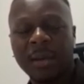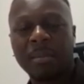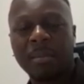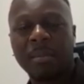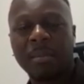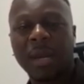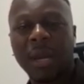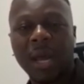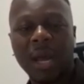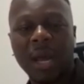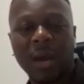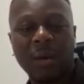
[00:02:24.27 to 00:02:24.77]

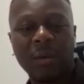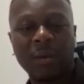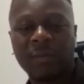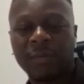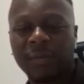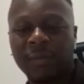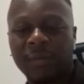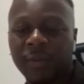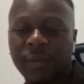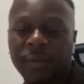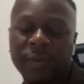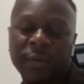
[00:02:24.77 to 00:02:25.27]
Malawi, for
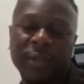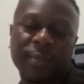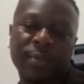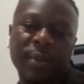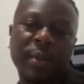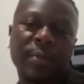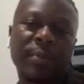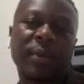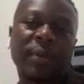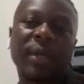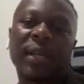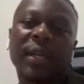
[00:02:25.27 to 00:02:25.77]
those
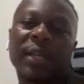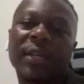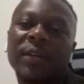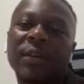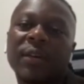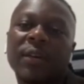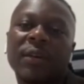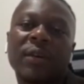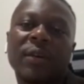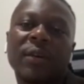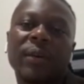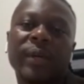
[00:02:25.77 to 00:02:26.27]
people that don't
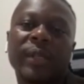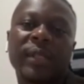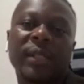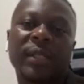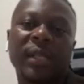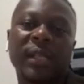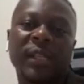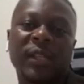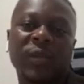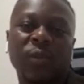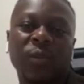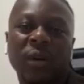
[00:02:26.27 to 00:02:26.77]
know,
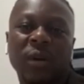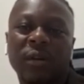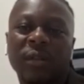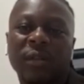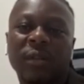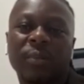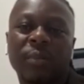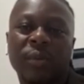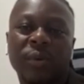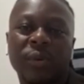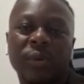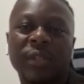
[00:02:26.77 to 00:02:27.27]
it's one of the
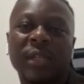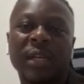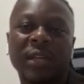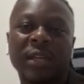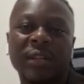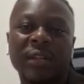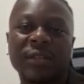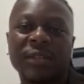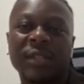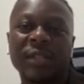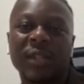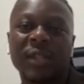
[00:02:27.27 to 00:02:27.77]
poorest
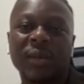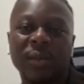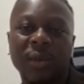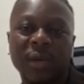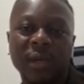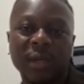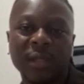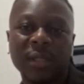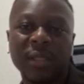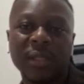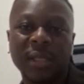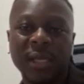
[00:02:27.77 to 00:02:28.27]
countries in the
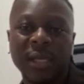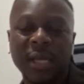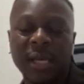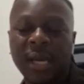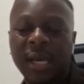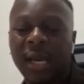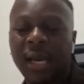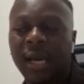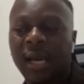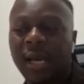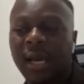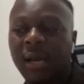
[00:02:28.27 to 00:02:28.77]
world,
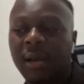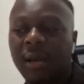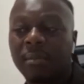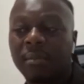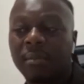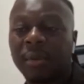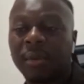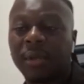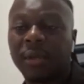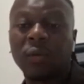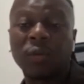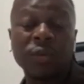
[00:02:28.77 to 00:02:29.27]

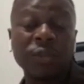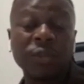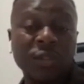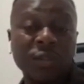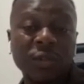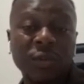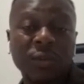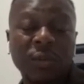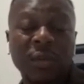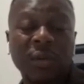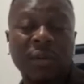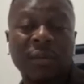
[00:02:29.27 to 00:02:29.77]
but
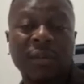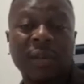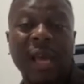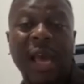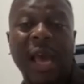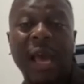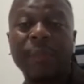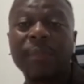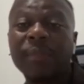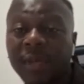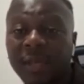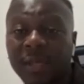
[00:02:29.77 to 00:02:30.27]
also one of the
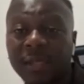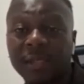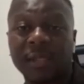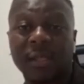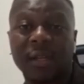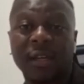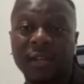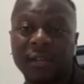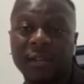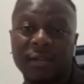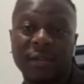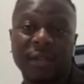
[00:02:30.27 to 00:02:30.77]
happiest
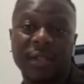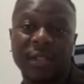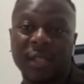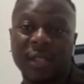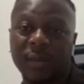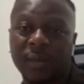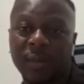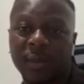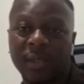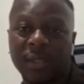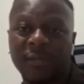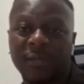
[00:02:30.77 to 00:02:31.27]
countries in the
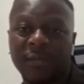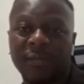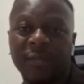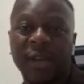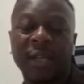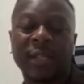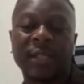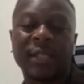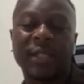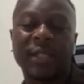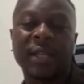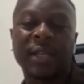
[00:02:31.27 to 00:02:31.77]
world. In
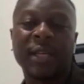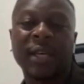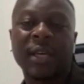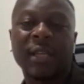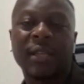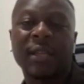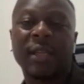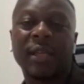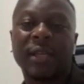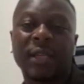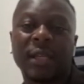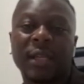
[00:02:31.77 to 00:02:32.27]
fact,
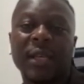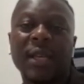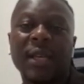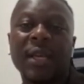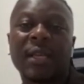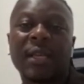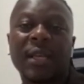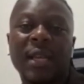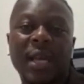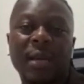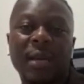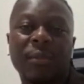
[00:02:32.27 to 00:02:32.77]
the
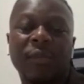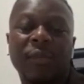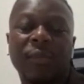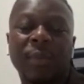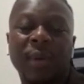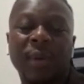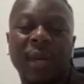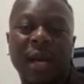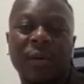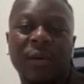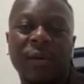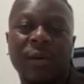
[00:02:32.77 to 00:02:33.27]
nickname of
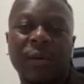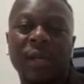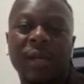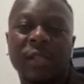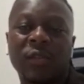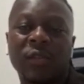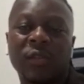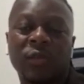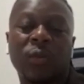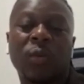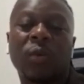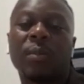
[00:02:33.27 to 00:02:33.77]
Malawi is
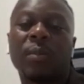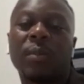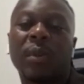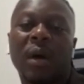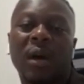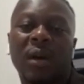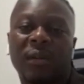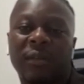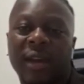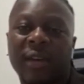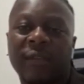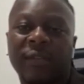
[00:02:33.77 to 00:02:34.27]
Warm Heart
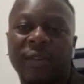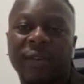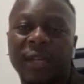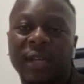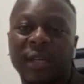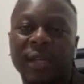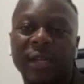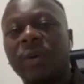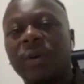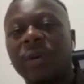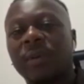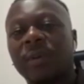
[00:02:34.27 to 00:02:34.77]
of Africa.
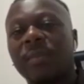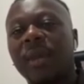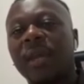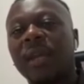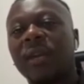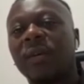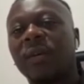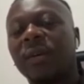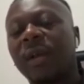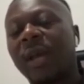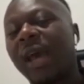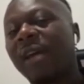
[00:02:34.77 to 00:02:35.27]
It may
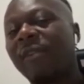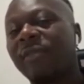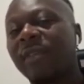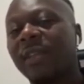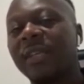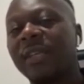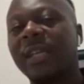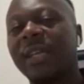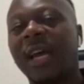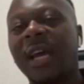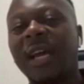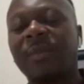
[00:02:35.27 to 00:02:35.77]
not have the
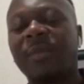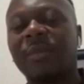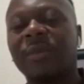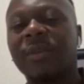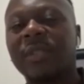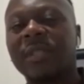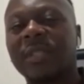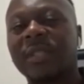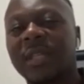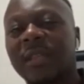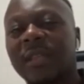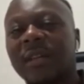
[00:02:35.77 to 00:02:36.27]

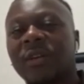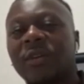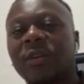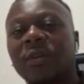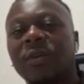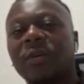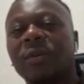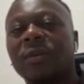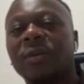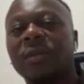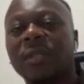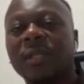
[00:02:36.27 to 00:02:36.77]
diamonds and the
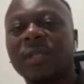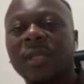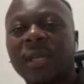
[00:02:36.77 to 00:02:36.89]
gold.